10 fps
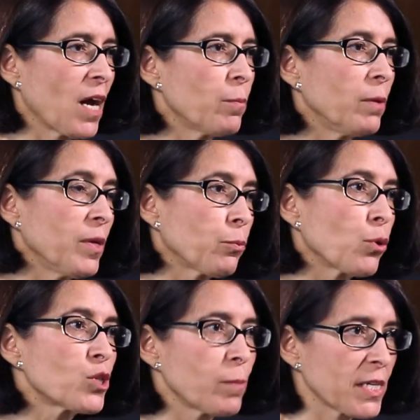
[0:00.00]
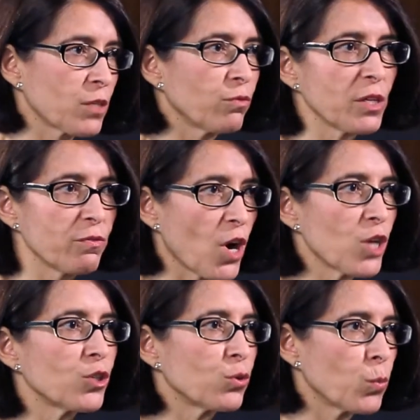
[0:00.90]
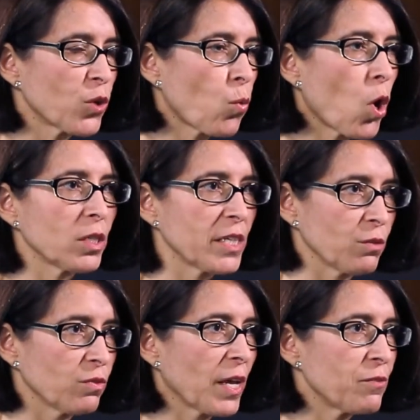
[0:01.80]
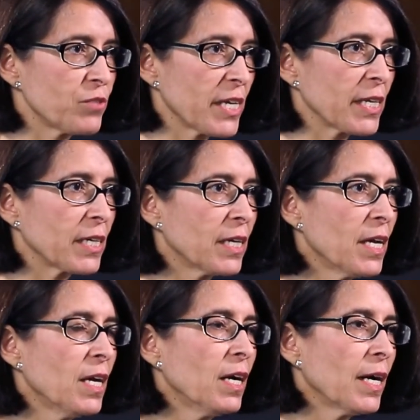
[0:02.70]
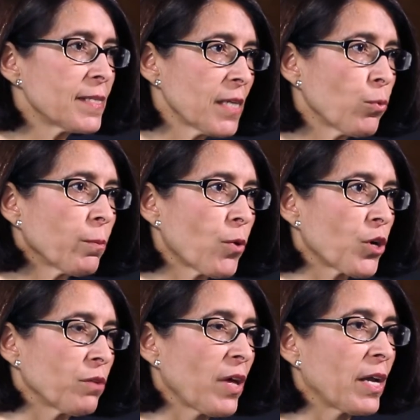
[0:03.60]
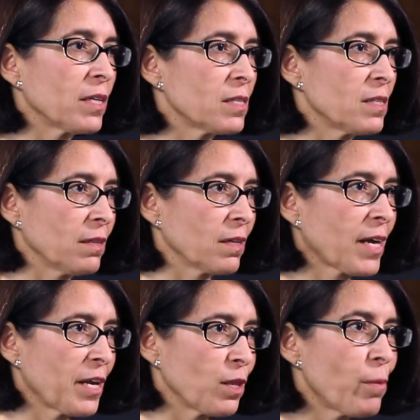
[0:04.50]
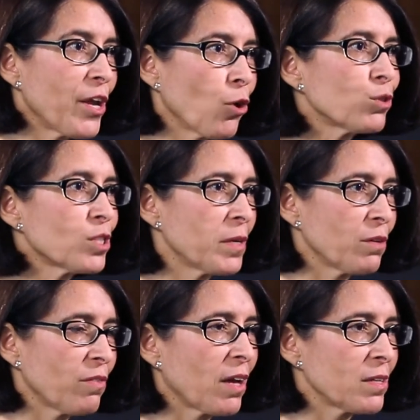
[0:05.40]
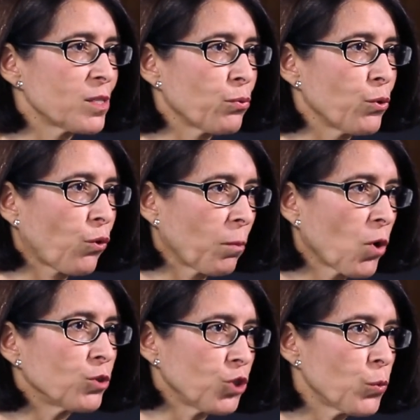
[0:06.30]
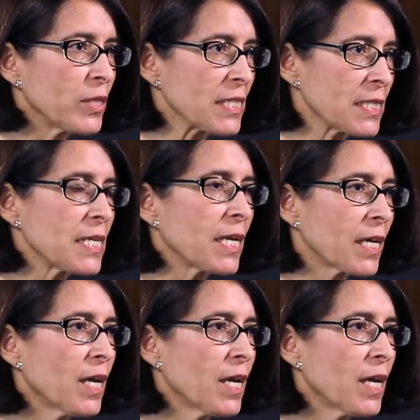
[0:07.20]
up and be prospectively followed with quality of life data. A separate part of that is in the kind of the penultimate of that is a program called UNC,